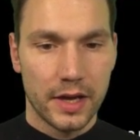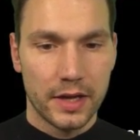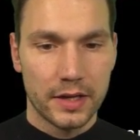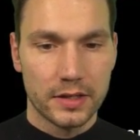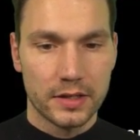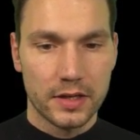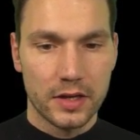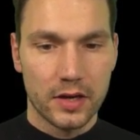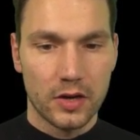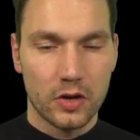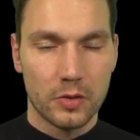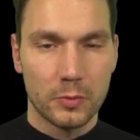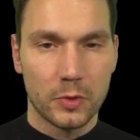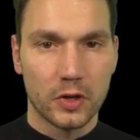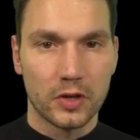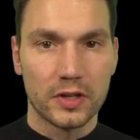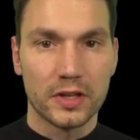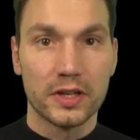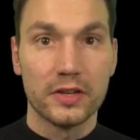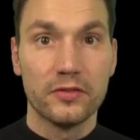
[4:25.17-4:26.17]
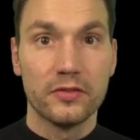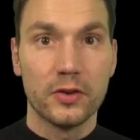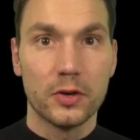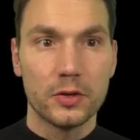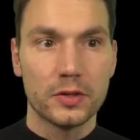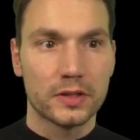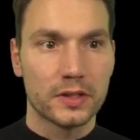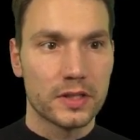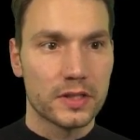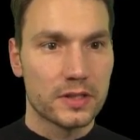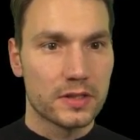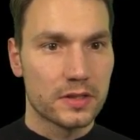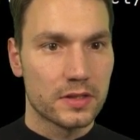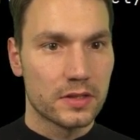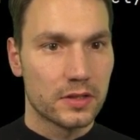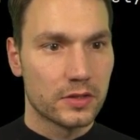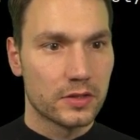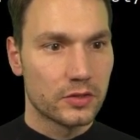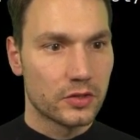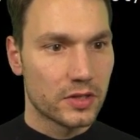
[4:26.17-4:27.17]
And now I'm gonna invoke
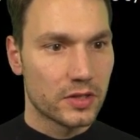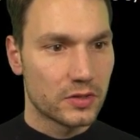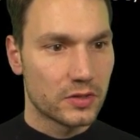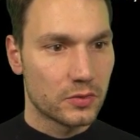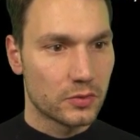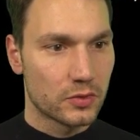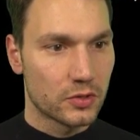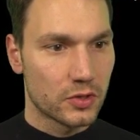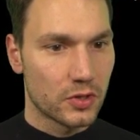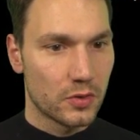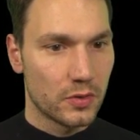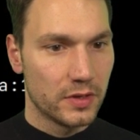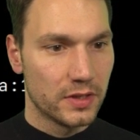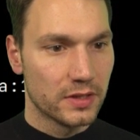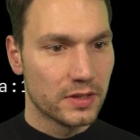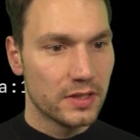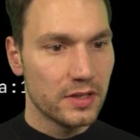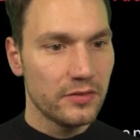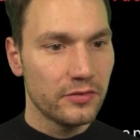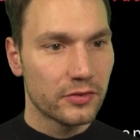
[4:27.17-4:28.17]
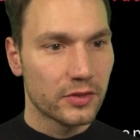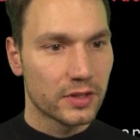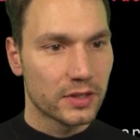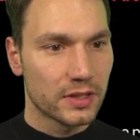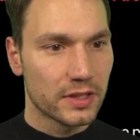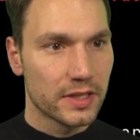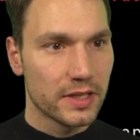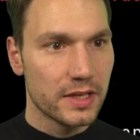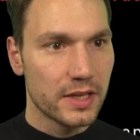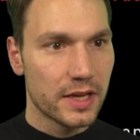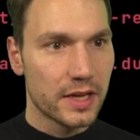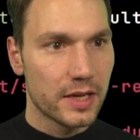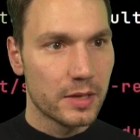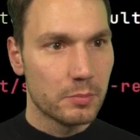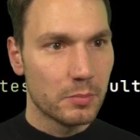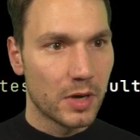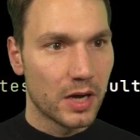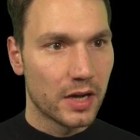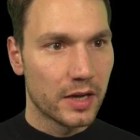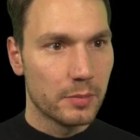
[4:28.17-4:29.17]
this just to show it differently
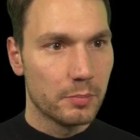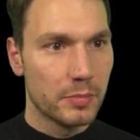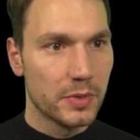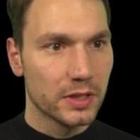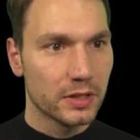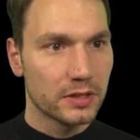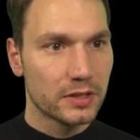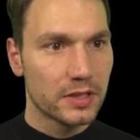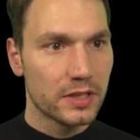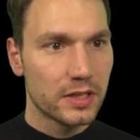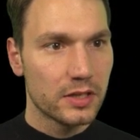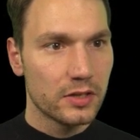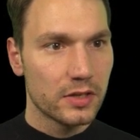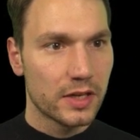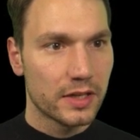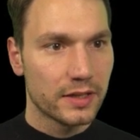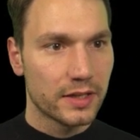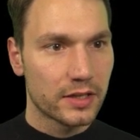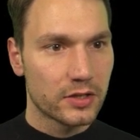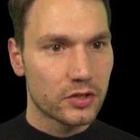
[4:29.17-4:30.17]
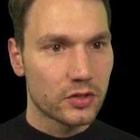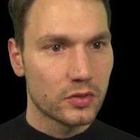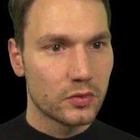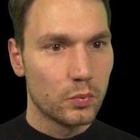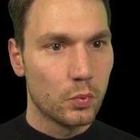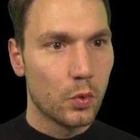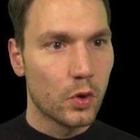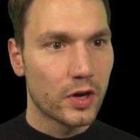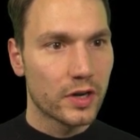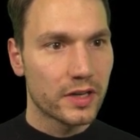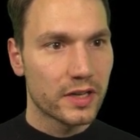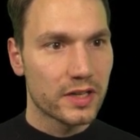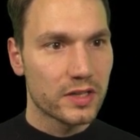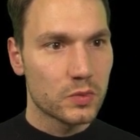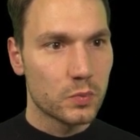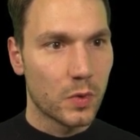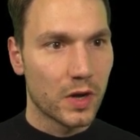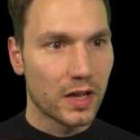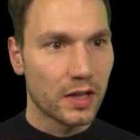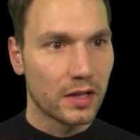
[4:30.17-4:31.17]
in my build here and that should work
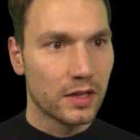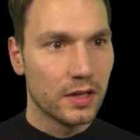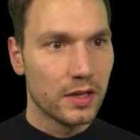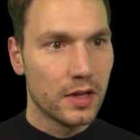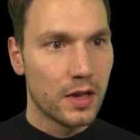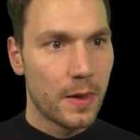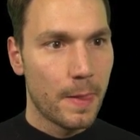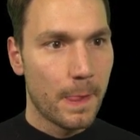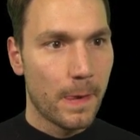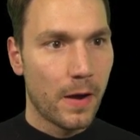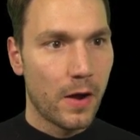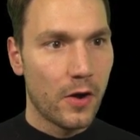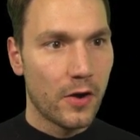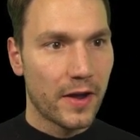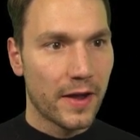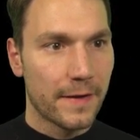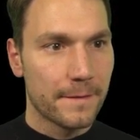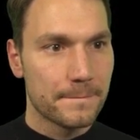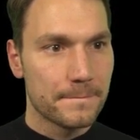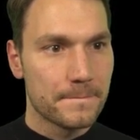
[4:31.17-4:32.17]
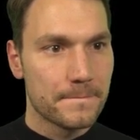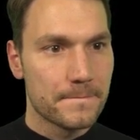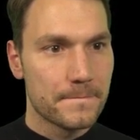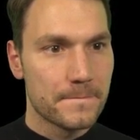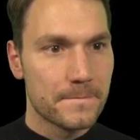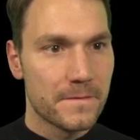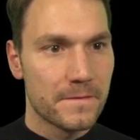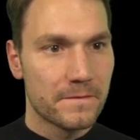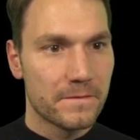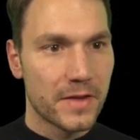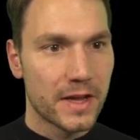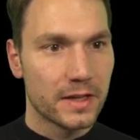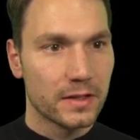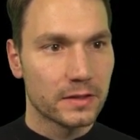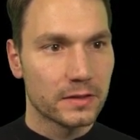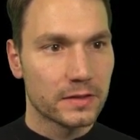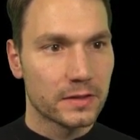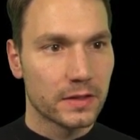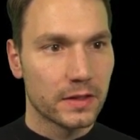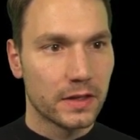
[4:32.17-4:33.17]
as well. Okay,
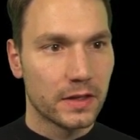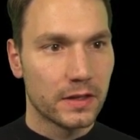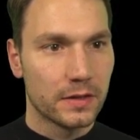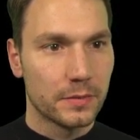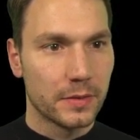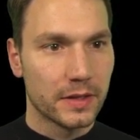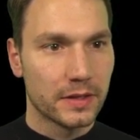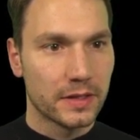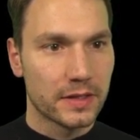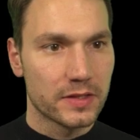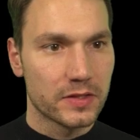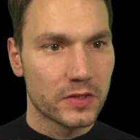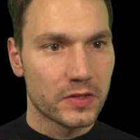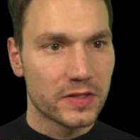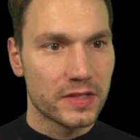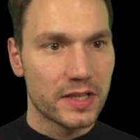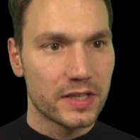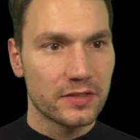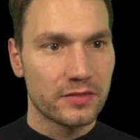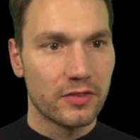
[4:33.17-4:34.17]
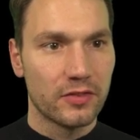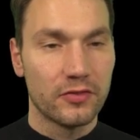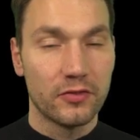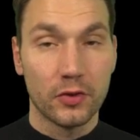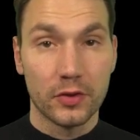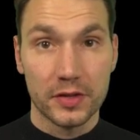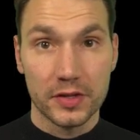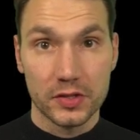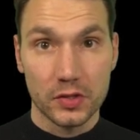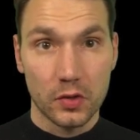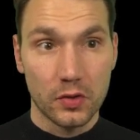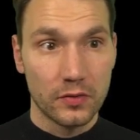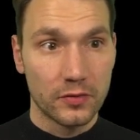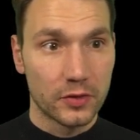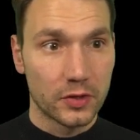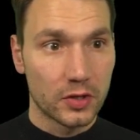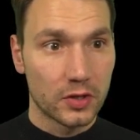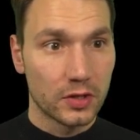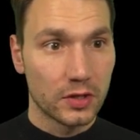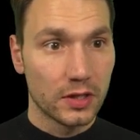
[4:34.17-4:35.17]
failed um, and then successful for this
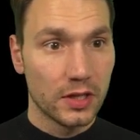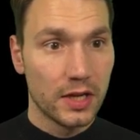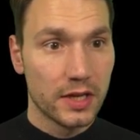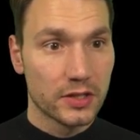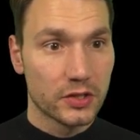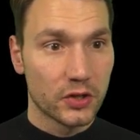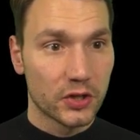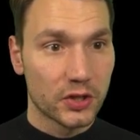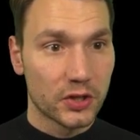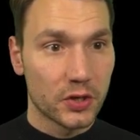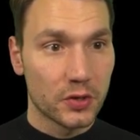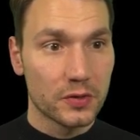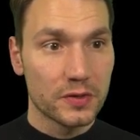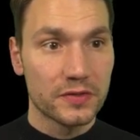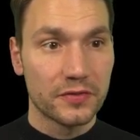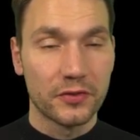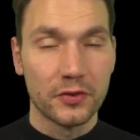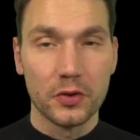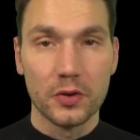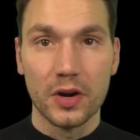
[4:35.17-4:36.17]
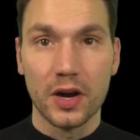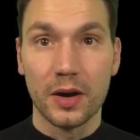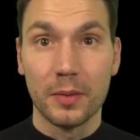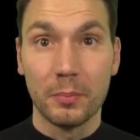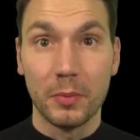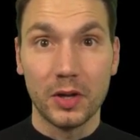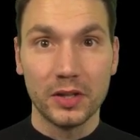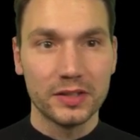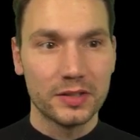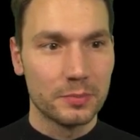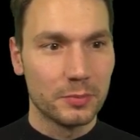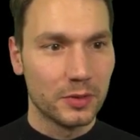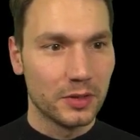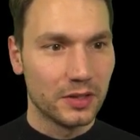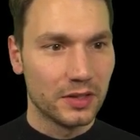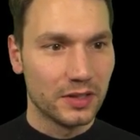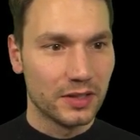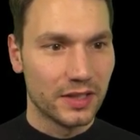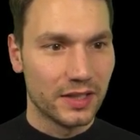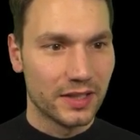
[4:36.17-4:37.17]
overall. So it goes through uh,
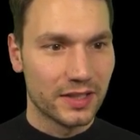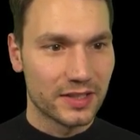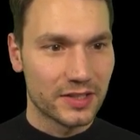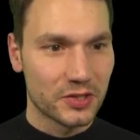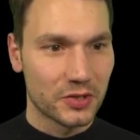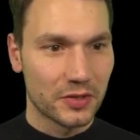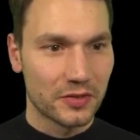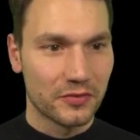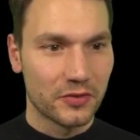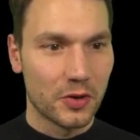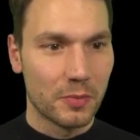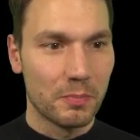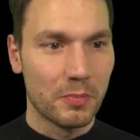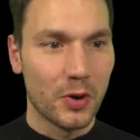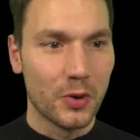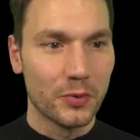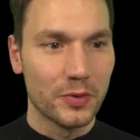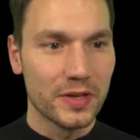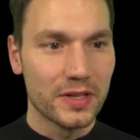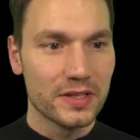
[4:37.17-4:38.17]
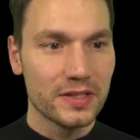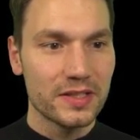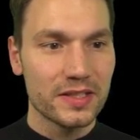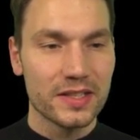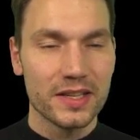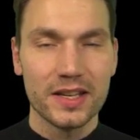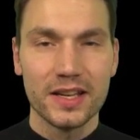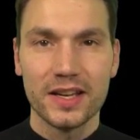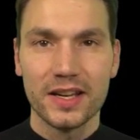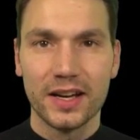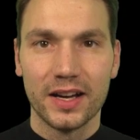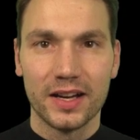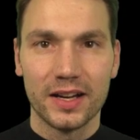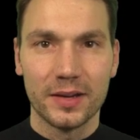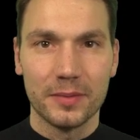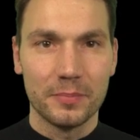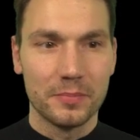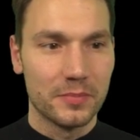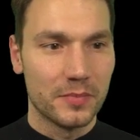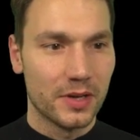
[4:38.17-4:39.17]
multiple uh, sort of components
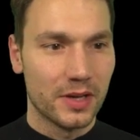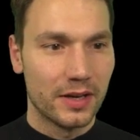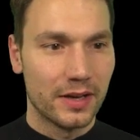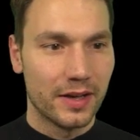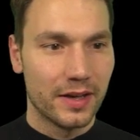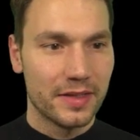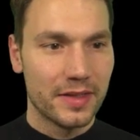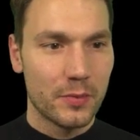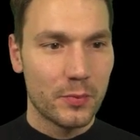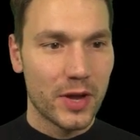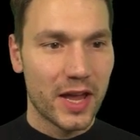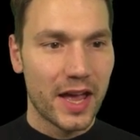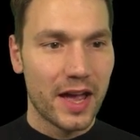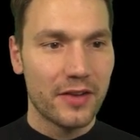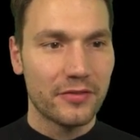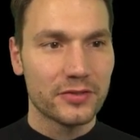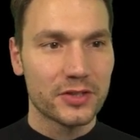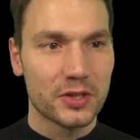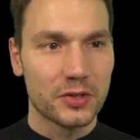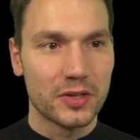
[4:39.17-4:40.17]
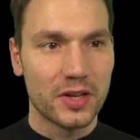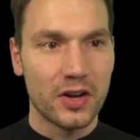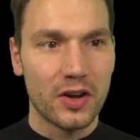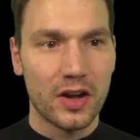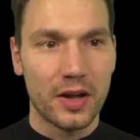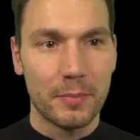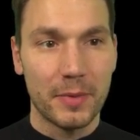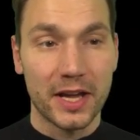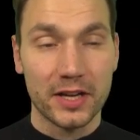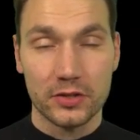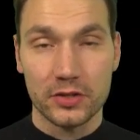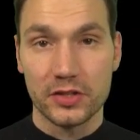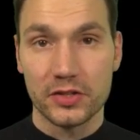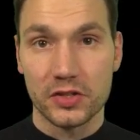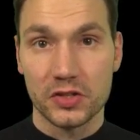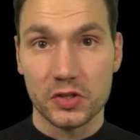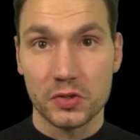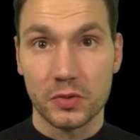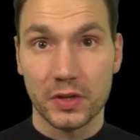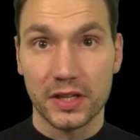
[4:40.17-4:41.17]
um, uh, that we have. So now I'm actually
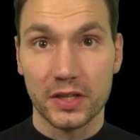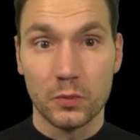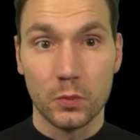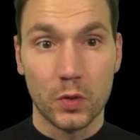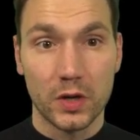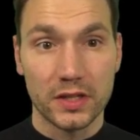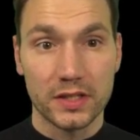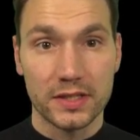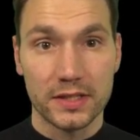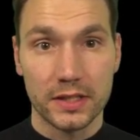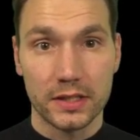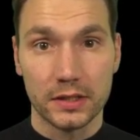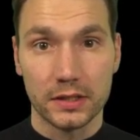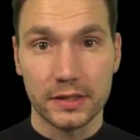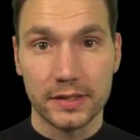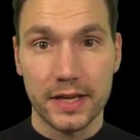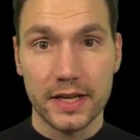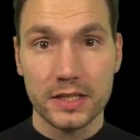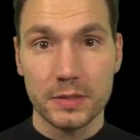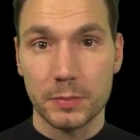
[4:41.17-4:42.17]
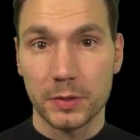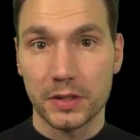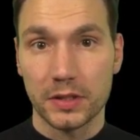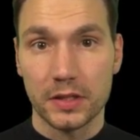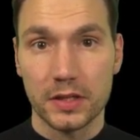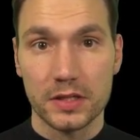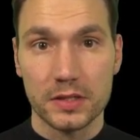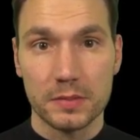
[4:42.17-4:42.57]
just running one single test, but that